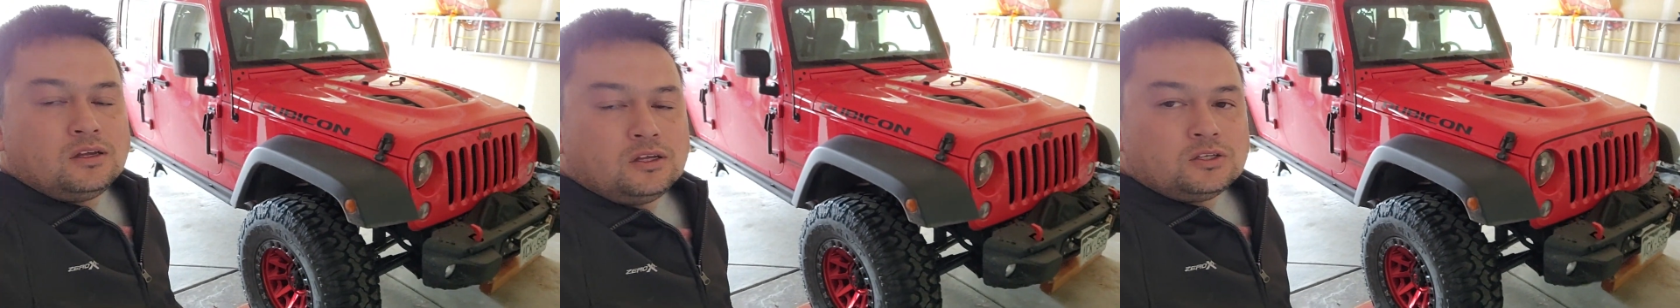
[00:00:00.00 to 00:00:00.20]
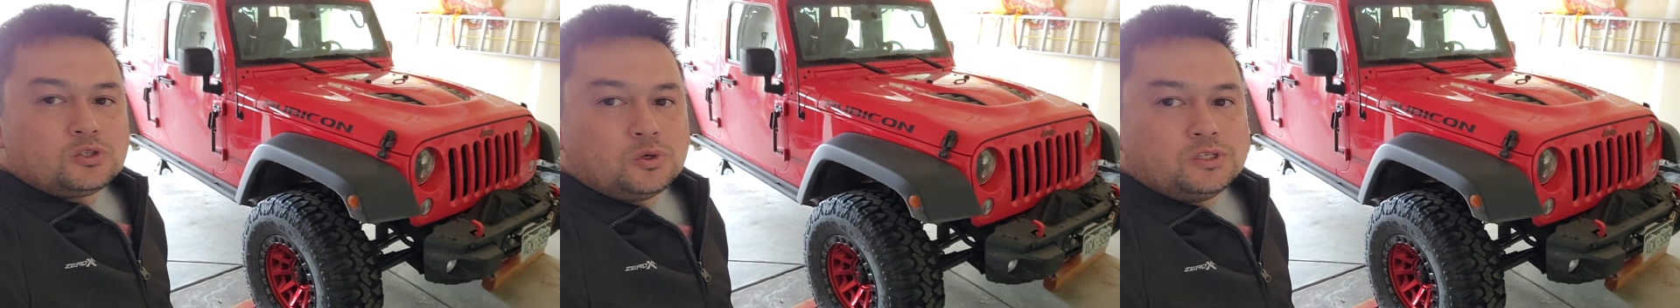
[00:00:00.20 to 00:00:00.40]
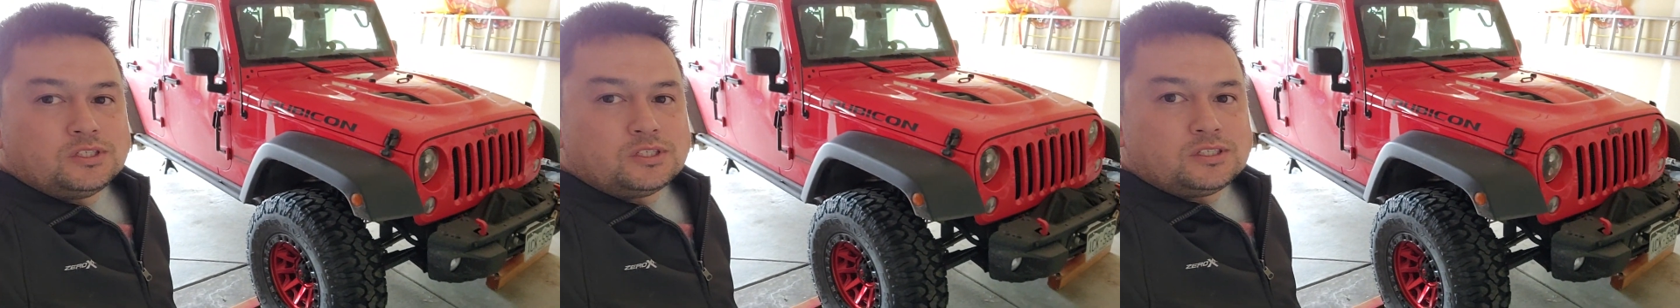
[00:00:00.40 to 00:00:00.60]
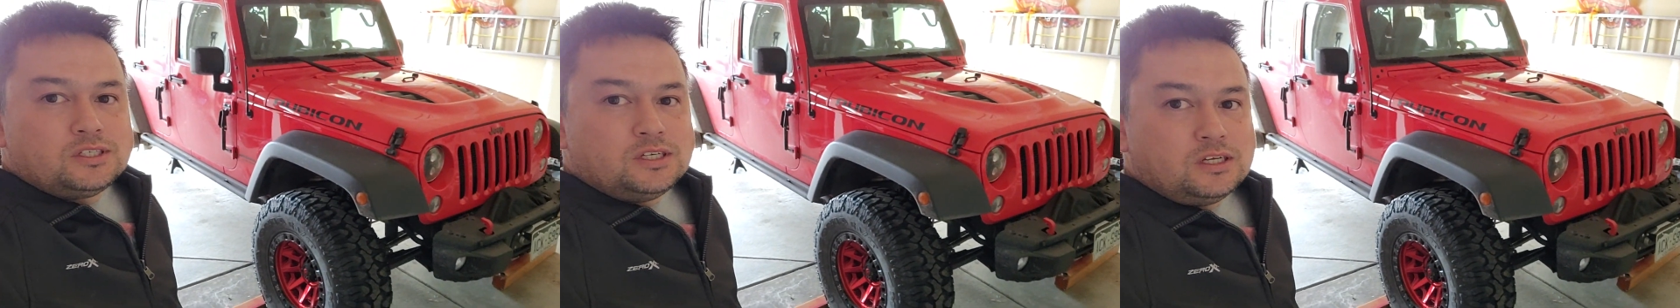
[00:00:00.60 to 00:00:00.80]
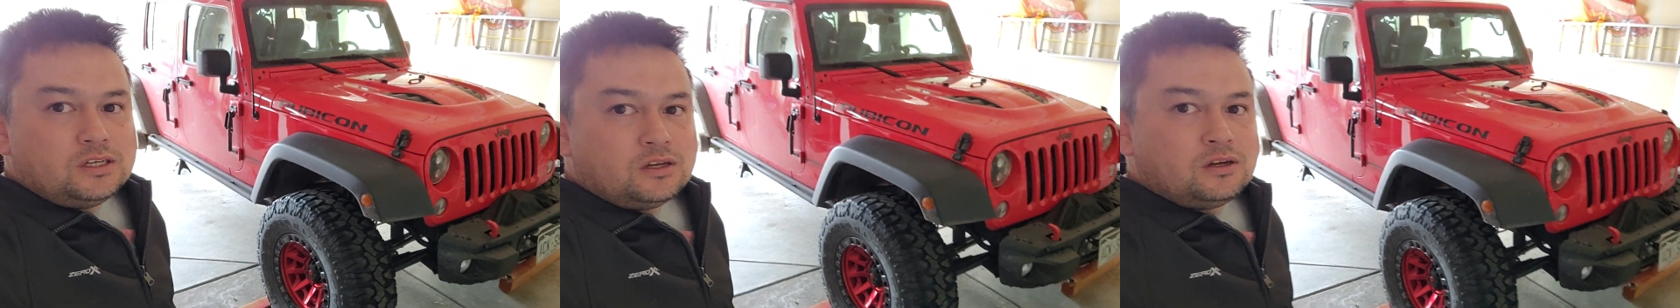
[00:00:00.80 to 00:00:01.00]

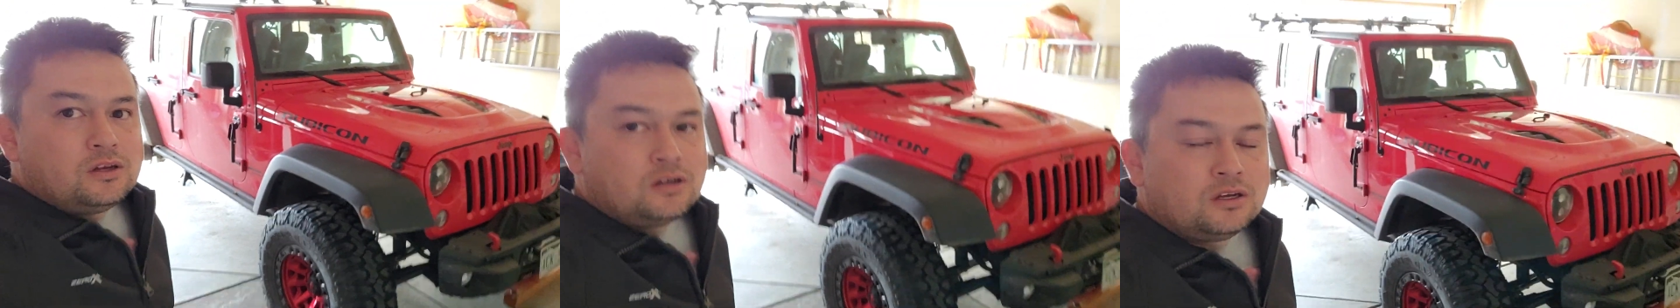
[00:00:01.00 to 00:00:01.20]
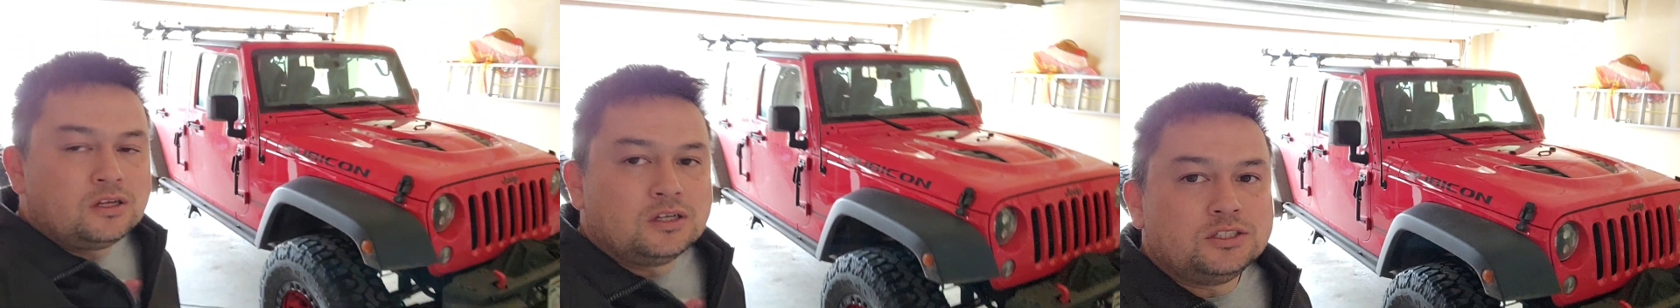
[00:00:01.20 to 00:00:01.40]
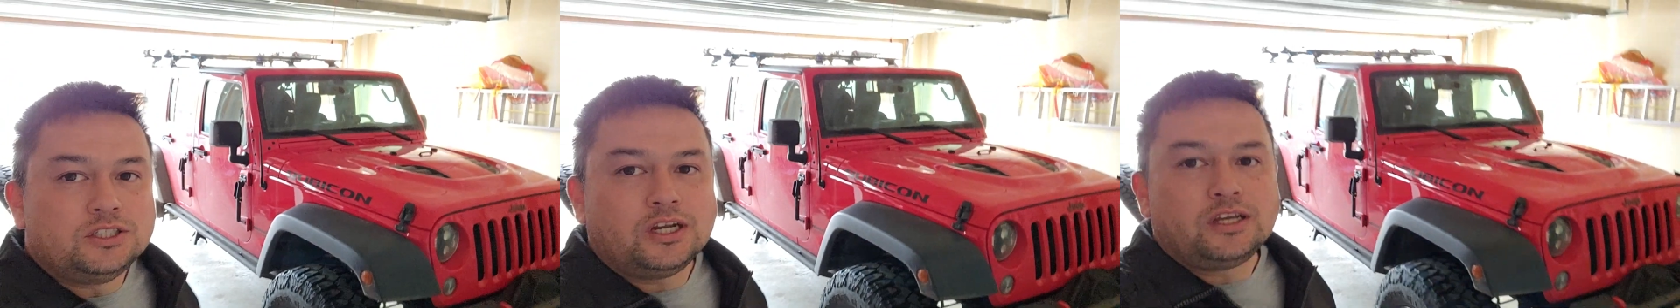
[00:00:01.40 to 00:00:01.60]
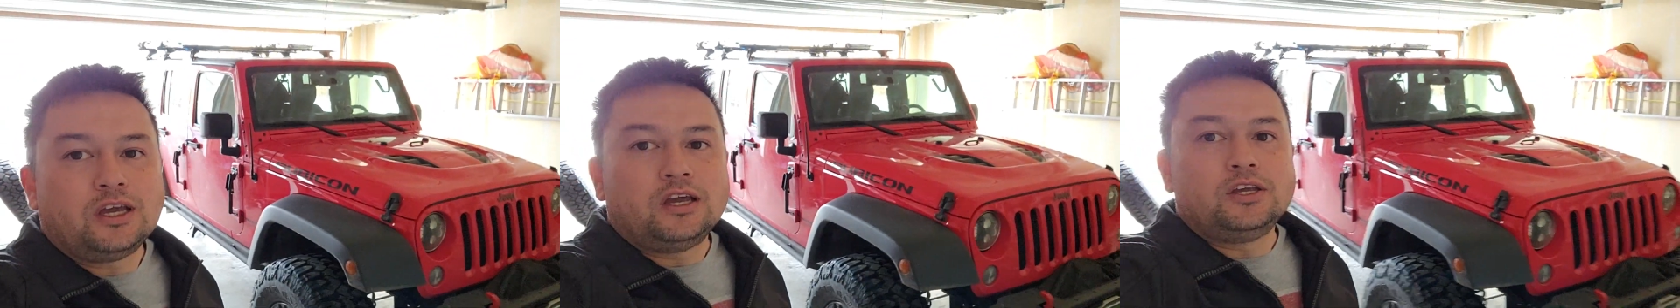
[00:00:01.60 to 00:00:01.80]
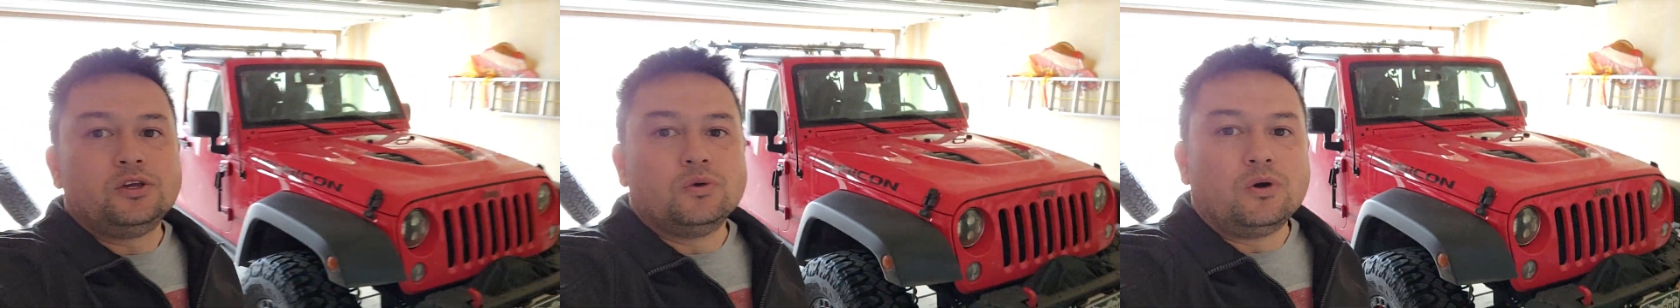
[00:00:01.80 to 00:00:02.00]
2016
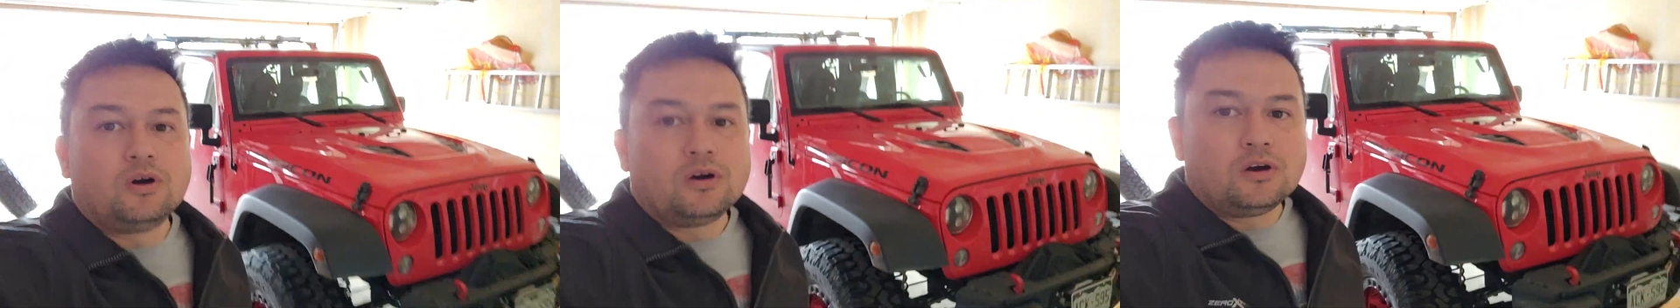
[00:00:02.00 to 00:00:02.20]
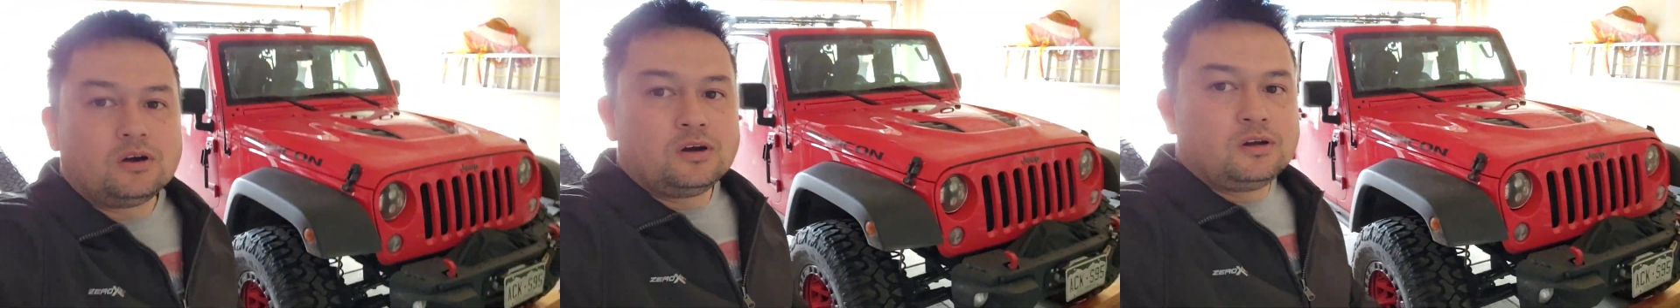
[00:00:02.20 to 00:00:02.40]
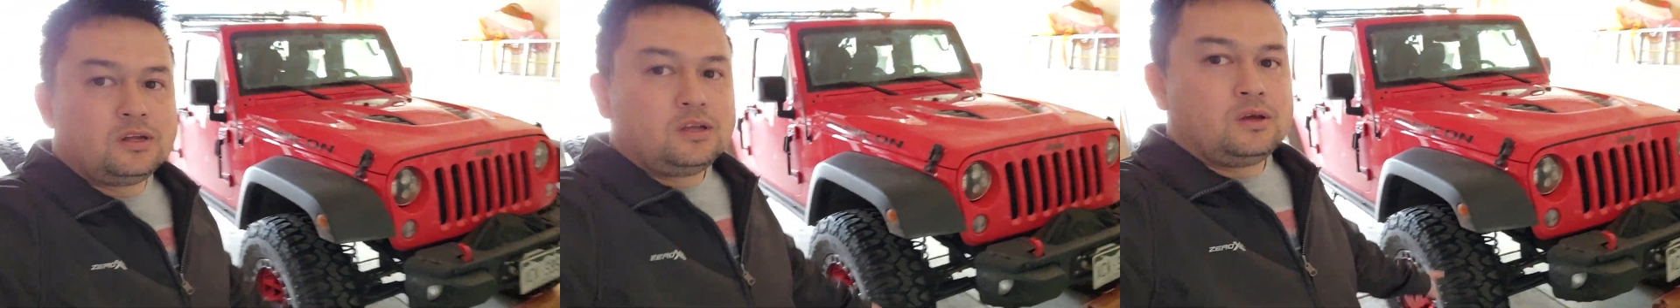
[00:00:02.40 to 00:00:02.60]
JKUR.